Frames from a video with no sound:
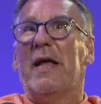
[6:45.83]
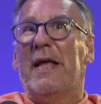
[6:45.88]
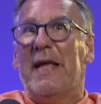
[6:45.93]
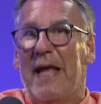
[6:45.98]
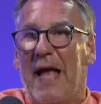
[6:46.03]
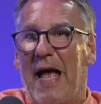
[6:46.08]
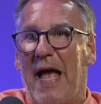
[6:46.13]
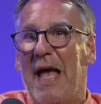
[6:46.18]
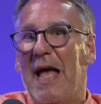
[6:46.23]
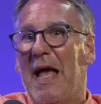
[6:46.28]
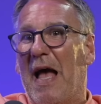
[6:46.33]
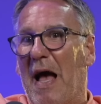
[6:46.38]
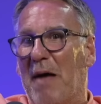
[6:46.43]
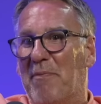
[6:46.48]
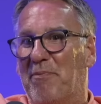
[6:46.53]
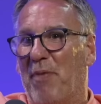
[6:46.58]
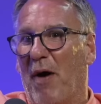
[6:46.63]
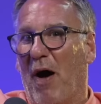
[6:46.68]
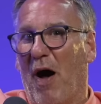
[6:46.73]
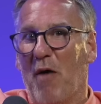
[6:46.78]
Yeah,
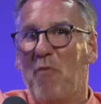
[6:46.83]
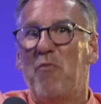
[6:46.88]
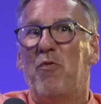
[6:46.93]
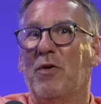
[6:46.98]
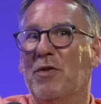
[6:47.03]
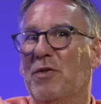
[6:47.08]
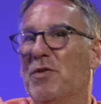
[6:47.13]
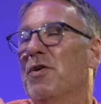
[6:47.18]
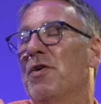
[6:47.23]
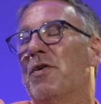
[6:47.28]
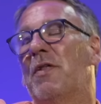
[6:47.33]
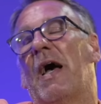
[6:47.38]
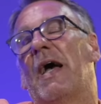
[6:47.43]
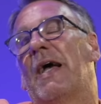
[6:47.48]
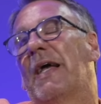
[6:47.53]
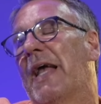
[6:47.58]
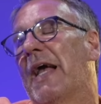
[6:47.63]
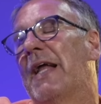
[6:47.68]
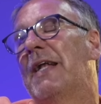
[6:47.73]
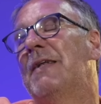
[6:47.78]
but I wouldn't do that
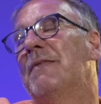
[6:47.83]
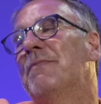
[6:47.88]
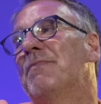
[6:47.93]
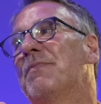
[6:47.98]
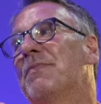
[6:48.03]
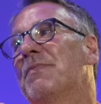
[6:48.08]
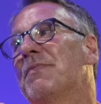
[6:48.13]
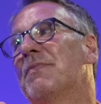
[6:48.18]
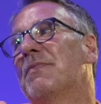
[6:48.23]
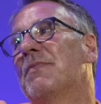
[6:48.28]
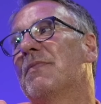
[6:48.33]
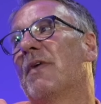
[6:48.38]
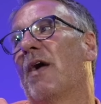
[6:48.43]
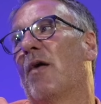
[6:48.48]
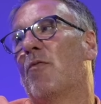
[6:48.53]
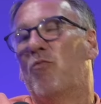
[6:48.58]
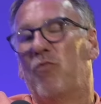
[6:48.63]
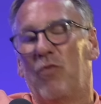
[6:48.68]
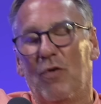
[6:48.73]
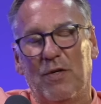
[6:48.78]
again.
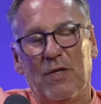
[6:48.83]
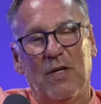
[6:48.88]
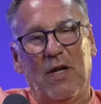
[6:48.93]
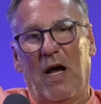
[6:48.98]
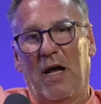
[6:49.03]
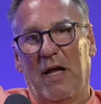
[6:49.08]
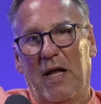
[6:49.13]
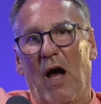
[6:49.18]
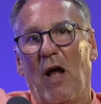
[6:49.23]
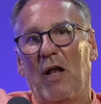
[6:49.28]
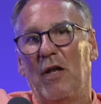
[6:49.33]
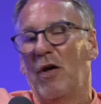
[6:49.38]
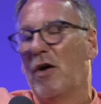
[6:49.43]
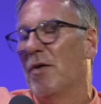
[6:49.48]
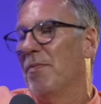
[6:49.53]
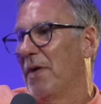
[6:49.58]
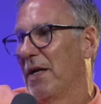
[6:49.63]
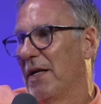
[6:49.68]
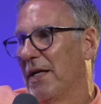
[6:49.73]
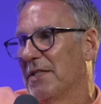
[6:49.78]
I wouldn't. I
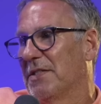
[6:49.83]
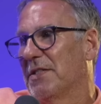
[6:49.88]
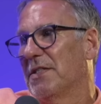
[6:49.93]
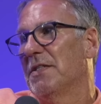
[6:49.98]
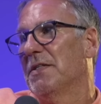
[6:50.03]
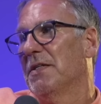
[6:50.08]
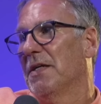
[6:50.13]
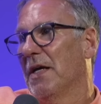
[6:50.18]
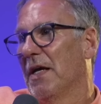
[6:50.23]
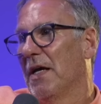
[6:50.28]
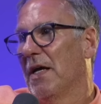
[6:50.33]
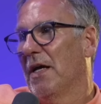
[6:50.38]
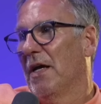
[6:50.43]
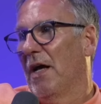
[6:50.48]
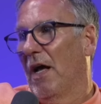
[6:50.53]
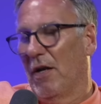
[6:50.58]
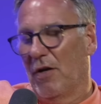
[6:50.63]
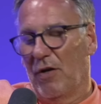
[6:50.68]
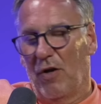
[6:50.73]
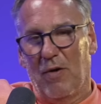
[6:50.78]
learnt my lesson.
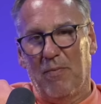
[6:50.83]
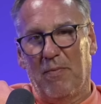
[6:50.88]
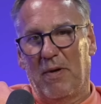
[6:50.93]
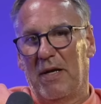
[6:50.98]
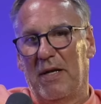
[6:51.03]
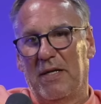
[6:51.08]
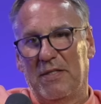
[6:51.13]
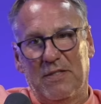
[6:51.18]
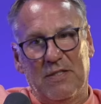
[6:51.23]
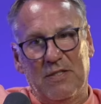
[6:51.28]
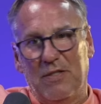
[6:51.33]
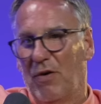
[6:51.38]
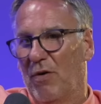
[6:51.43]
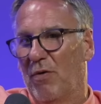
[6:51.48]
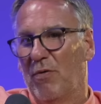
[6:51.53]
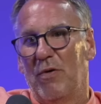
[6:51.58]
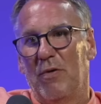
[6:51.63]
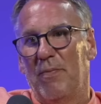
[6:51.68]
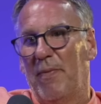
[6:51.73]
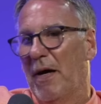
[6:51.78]
I learnt my lesson. Not
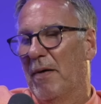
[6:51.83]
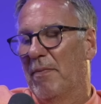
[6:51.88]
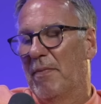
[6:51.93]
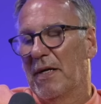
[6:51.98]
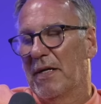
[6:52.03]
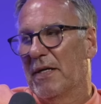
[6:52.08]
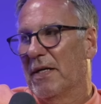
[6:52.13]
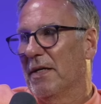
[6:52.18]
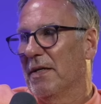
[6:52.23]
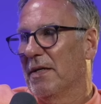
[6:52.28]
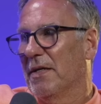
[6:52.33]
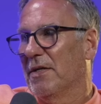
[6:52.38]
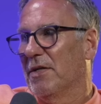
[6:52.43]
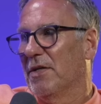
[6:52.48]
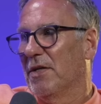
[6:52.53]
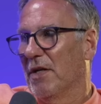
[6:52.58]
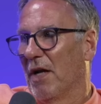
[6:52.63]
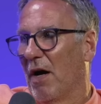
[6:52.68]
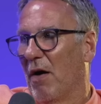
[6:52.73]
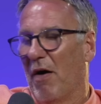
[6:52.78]
all about money.
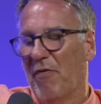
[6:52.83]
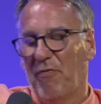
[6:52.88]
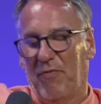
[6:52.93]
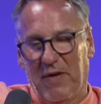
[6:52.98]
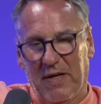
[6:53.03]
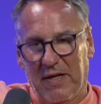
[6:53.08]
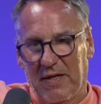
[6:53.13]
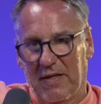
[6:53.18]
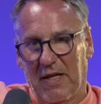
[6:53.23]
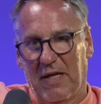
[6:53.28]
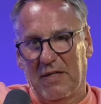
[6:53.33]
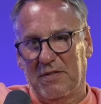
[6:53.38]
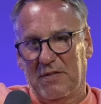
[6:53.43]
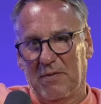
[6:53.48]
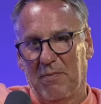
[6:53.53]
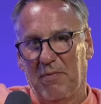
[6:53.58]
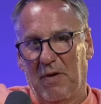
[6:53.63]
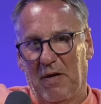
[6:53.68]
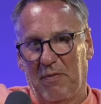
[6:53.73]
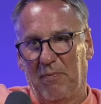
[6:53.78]
You know, I think that's
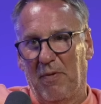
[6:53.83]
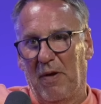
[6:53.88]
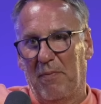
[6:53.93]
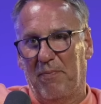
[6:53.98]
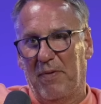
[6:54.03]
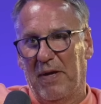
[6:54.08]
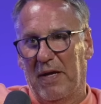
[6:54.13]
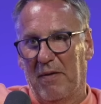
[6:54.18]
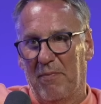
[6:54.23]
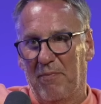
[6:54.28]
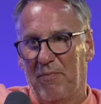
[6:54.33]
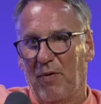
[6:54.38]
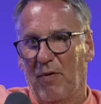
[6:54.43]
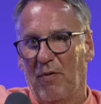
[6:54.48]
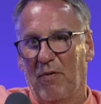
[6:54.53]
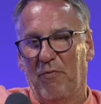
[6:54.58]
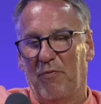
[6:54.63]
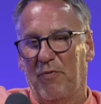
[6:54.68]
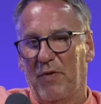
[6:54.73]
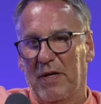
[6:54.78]
a big
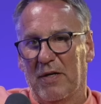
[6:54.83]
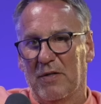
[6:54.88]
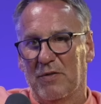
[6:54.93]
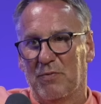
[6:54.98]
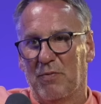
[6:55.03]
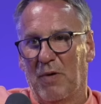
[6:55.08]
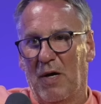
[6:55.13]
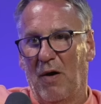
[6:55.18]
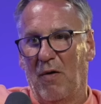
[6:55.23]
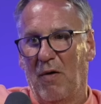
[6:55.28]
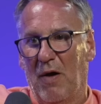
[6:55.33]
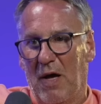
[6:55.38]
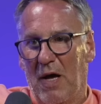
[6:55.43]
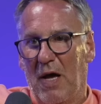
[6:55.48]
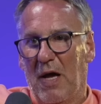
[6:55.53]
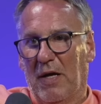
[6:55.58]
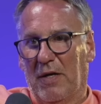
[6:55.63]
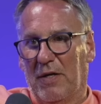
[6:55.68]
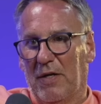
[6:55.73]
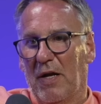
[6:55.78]
important thing as well.
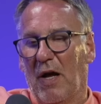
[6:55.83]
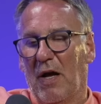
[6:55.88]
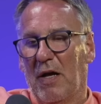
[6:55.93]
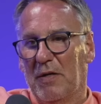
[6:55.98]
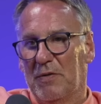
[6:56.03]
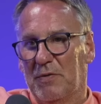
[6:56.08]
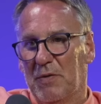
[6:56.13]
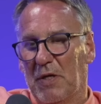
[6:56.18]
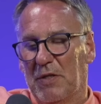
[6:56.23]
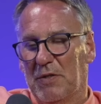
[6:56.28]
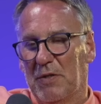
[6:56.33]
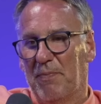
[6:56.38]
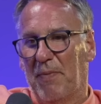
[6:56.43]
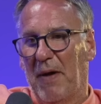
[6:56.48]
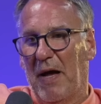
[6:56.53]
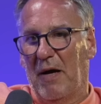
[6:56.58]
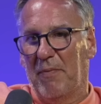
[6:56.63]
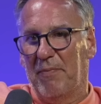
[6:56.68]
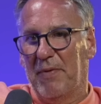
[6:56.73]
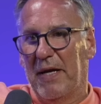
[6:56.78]
You know, it's
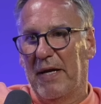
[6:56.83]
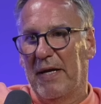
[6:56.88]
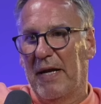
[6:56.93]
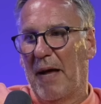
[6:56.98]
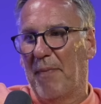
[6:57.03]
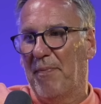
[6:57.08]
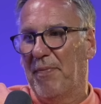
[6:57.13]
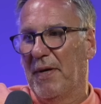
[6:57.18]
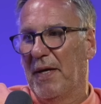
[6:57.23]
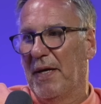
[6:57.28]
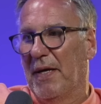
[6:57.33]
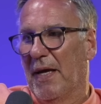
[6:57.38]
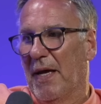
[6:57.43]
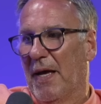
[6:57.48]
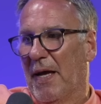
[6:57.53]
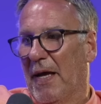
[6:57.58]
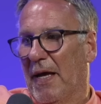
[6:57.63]
about being happy.